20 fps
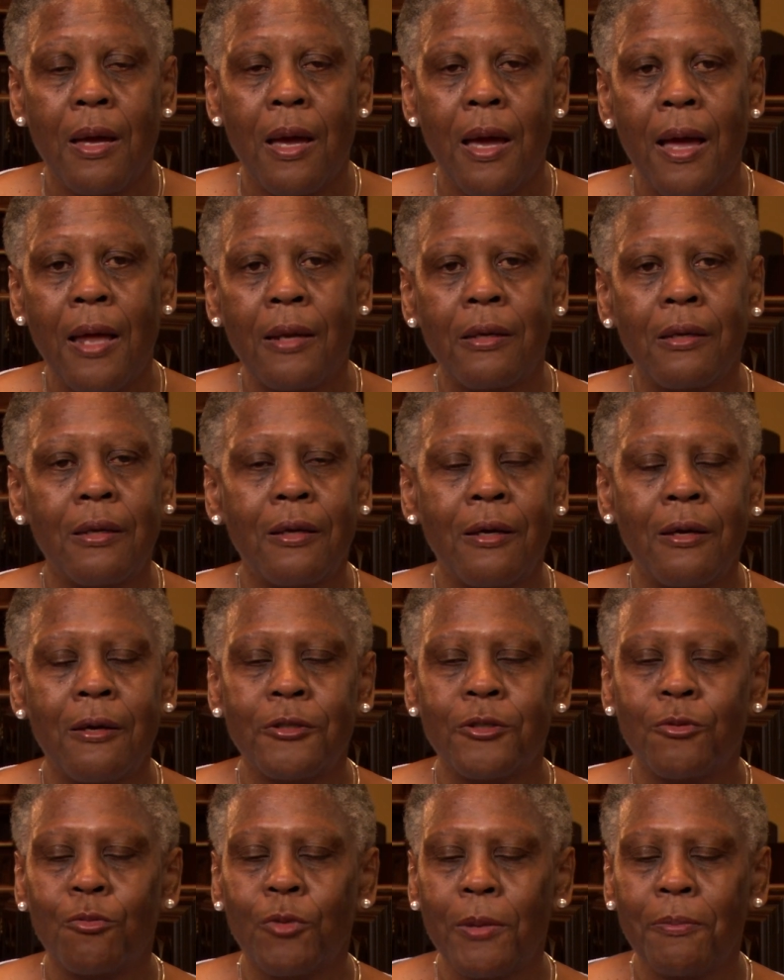I love
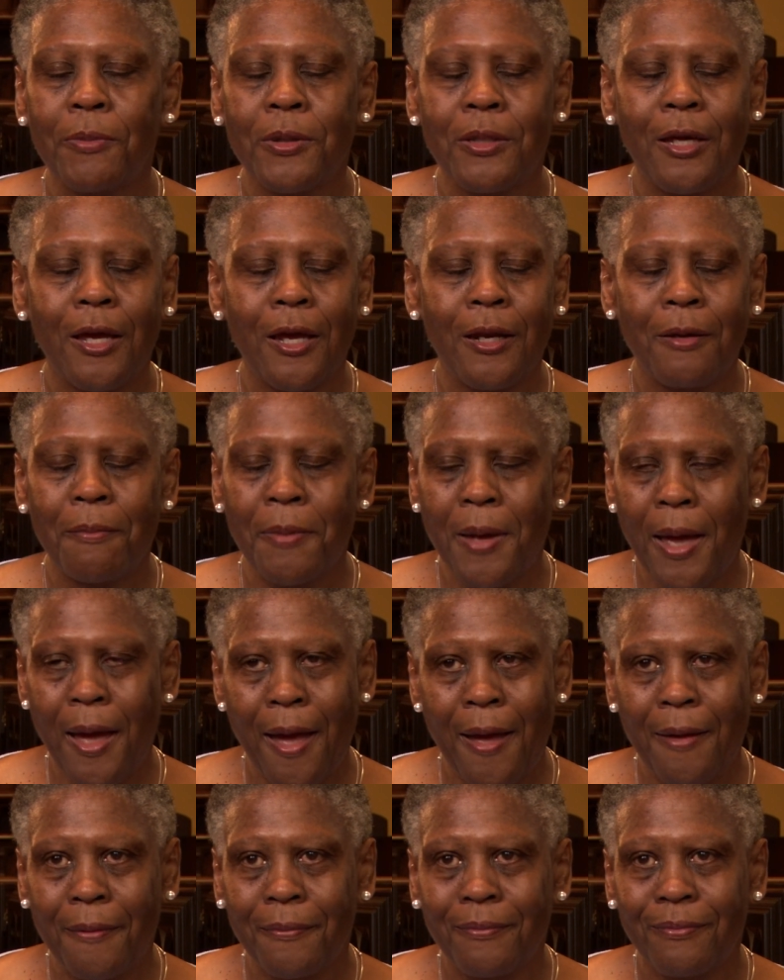sweet potato
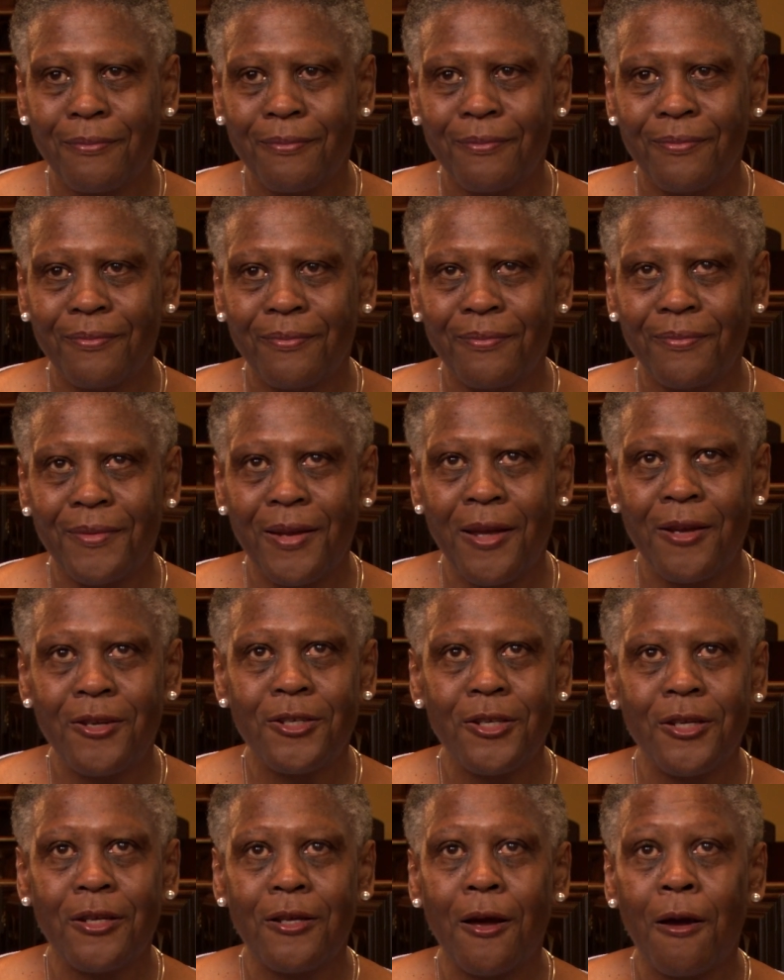pie. And
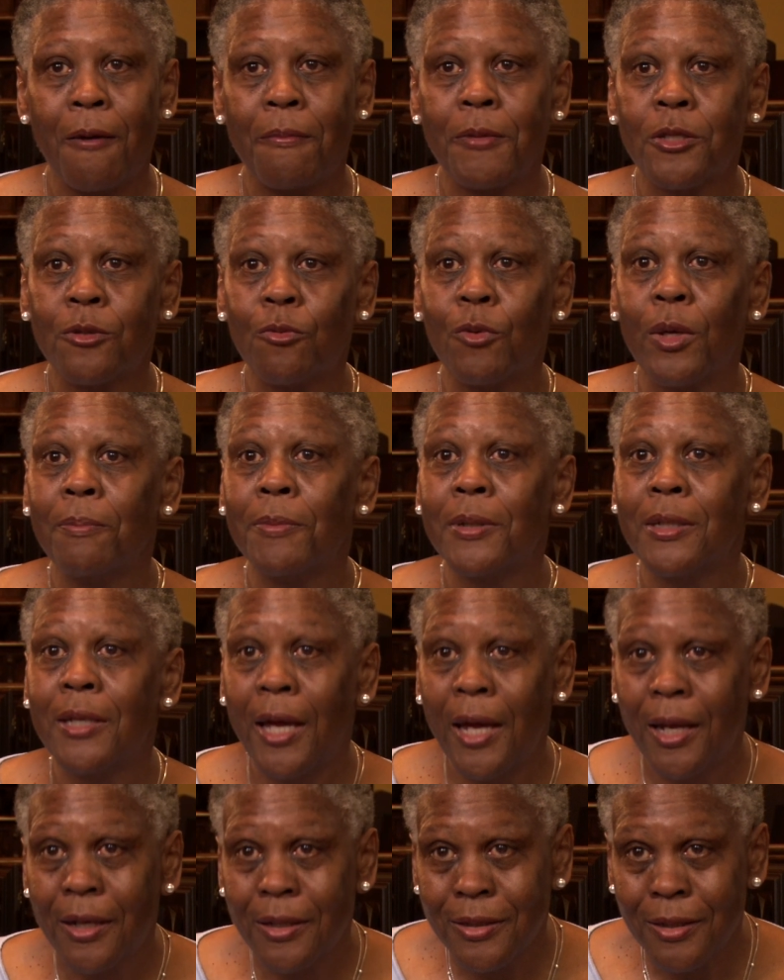she called me sweet
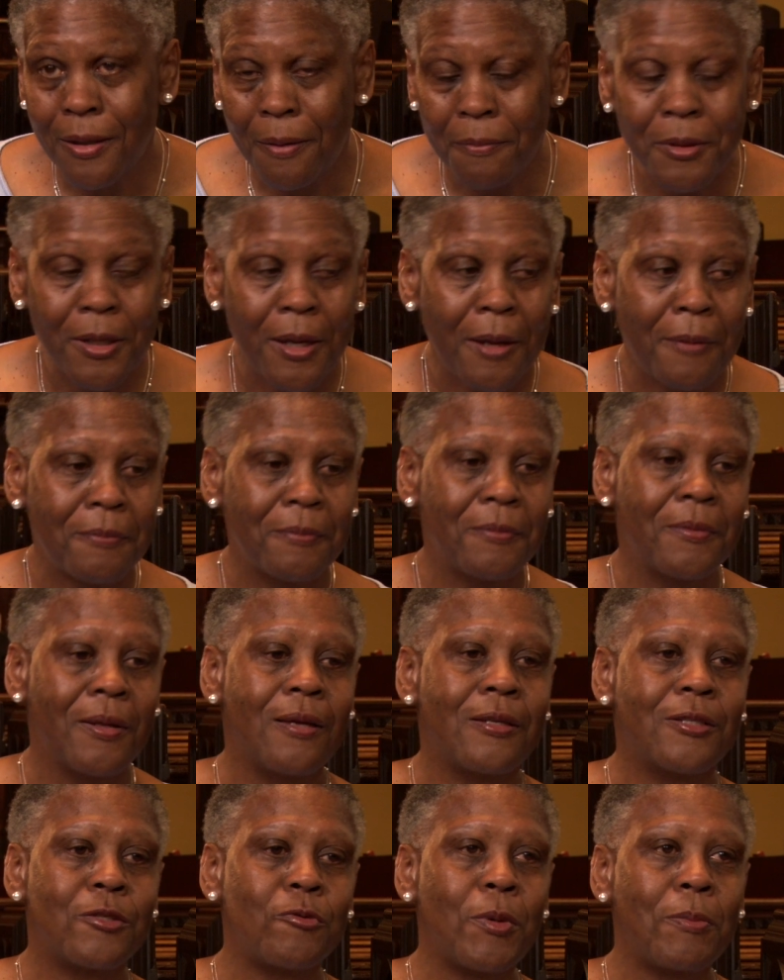potato sometimes.
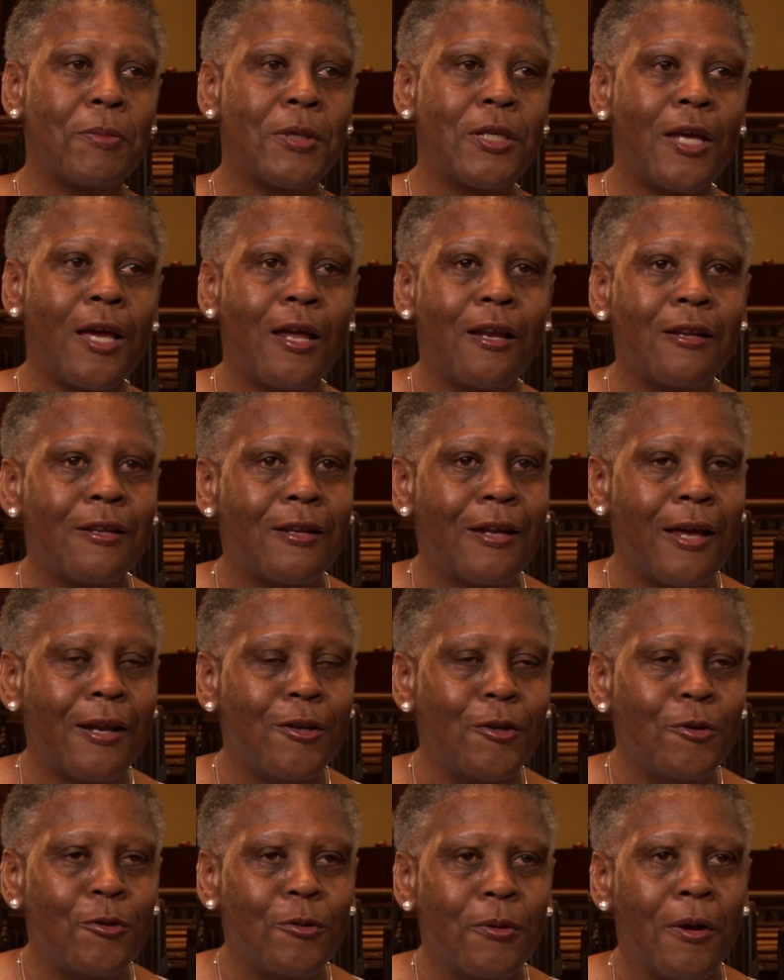Sweet potato, then I
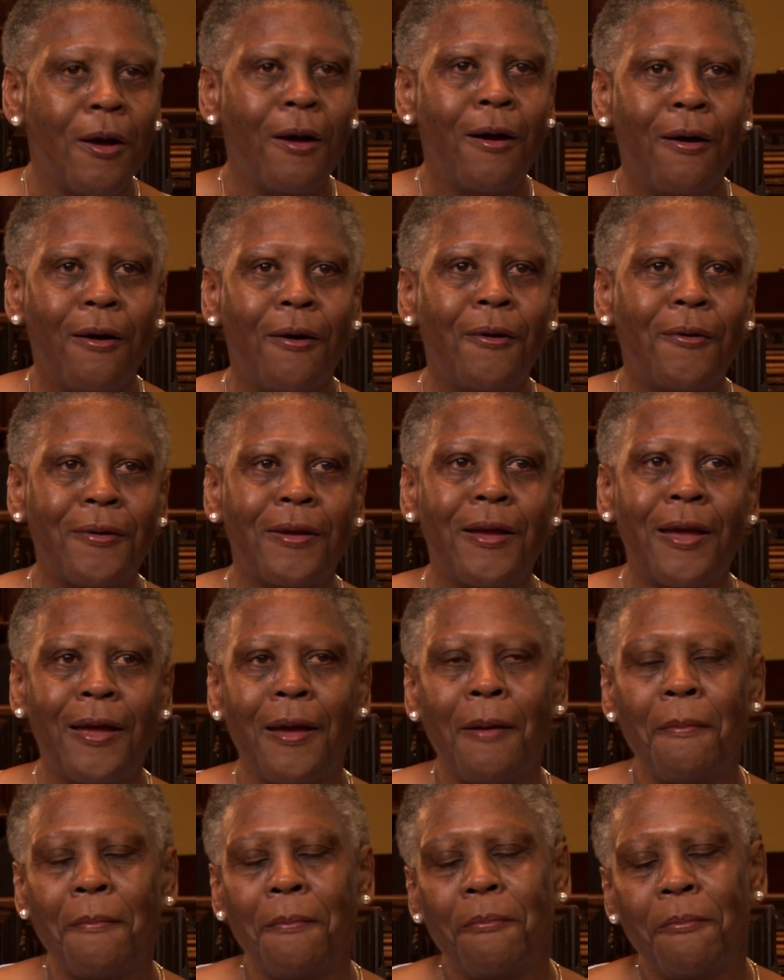knew, okay,
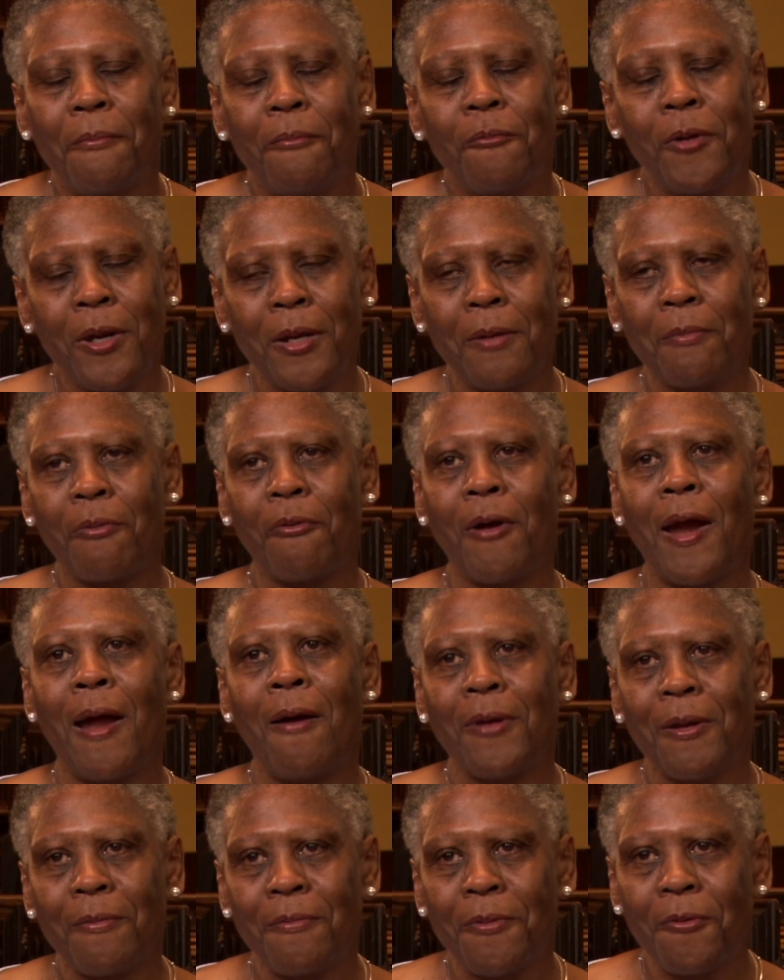I'm winning
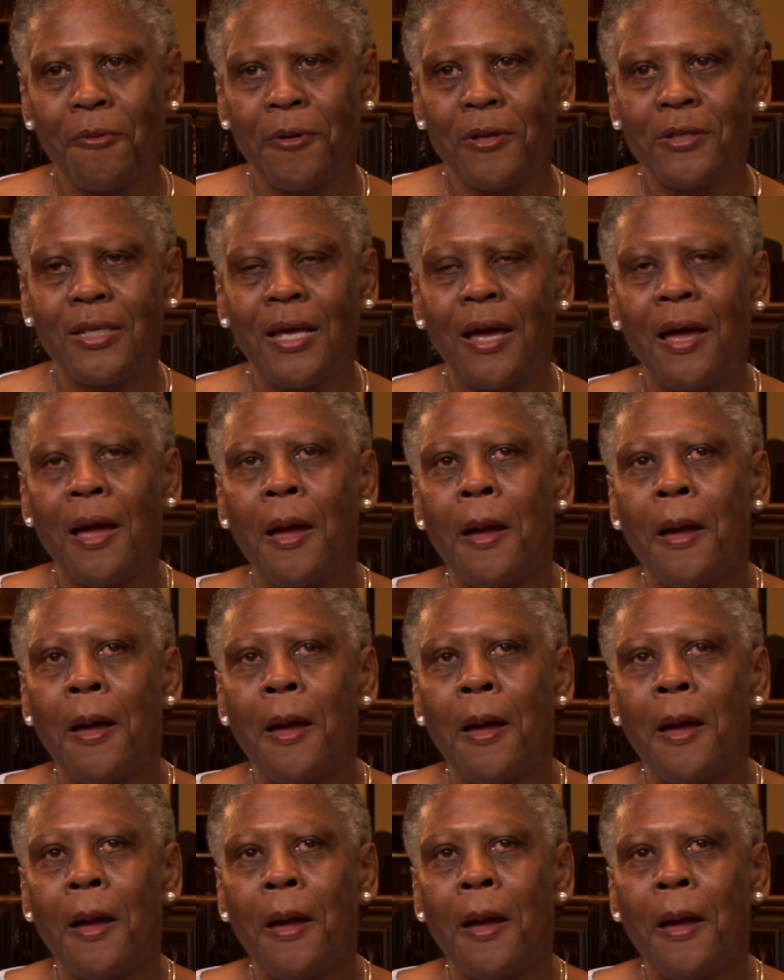brownie points.